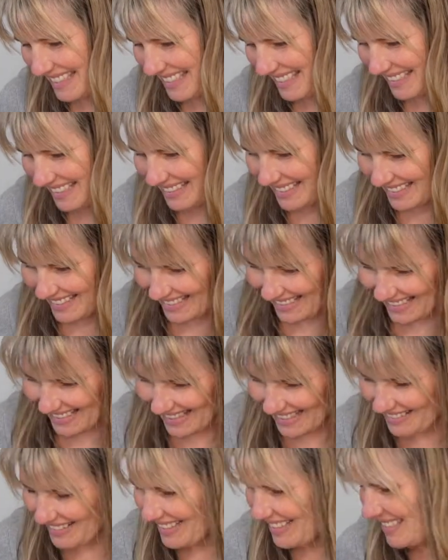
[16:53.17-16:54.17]
silk.
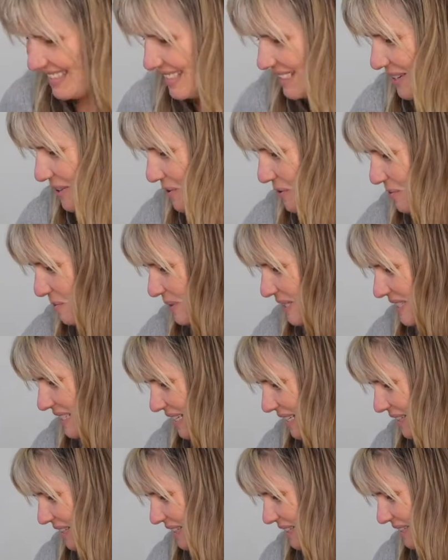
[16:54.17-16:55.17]
There is no
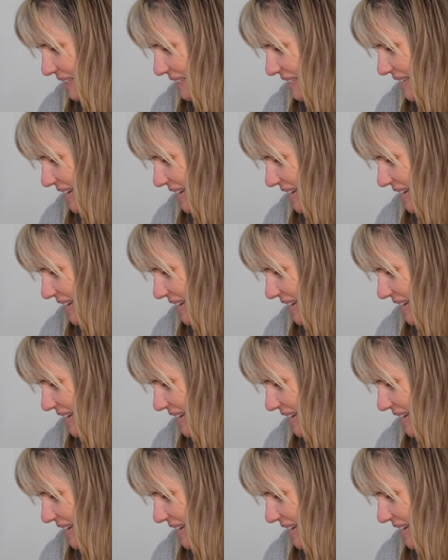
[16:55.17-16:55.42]
material